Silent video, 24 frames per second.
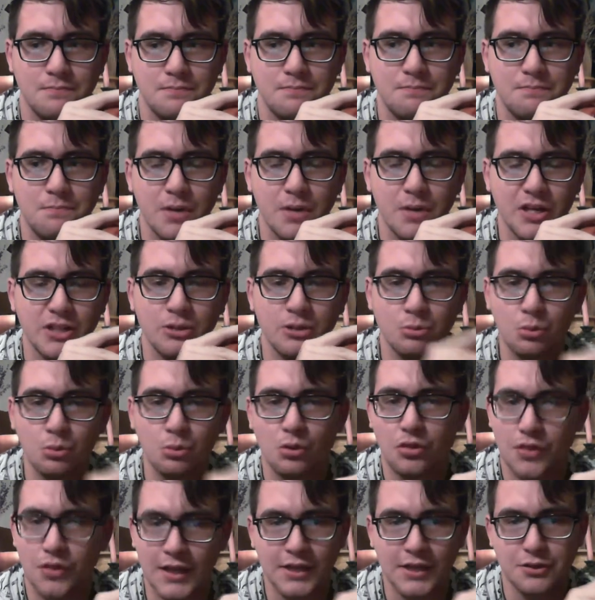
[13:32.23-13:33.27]
but you will
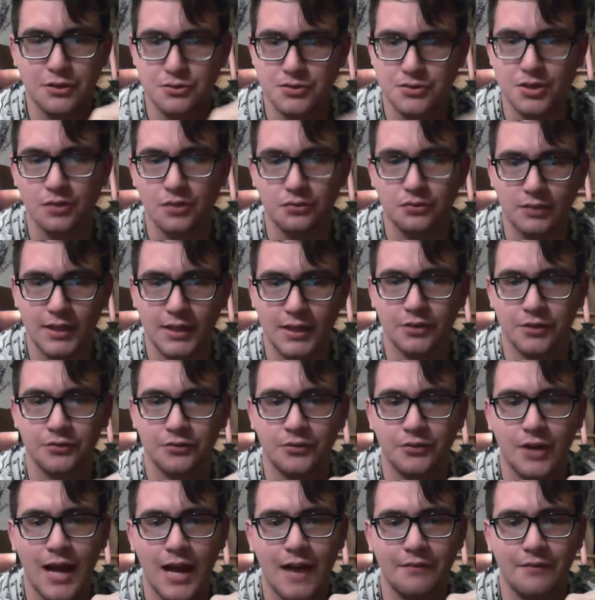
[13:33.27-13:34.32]
thank yourself later
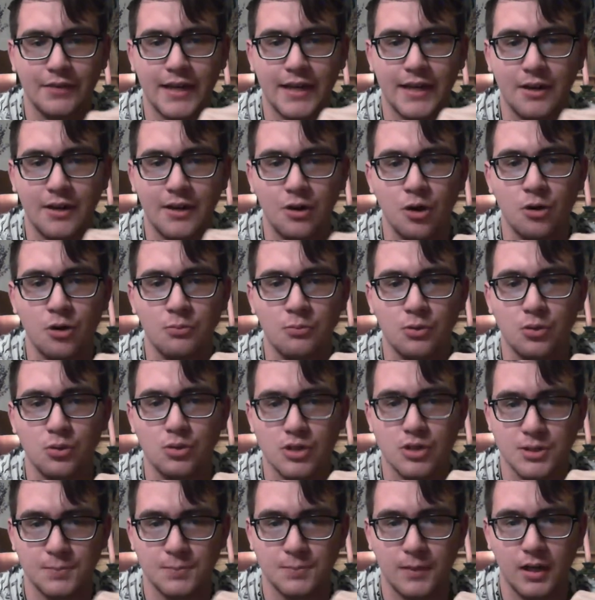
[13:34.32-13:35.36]
for having a home
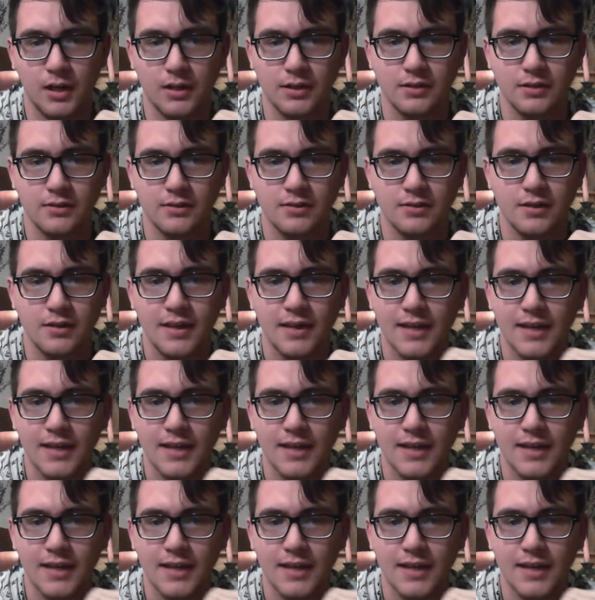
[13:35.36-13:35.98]
correspondence.